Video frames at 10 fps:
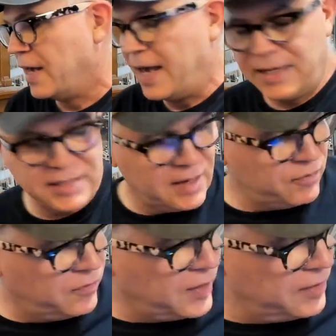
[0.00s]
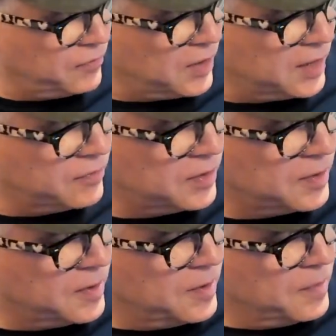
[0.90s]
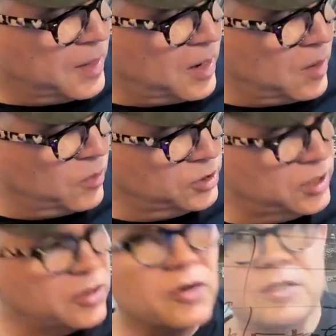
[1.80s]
A7 flat 5. I want you to notice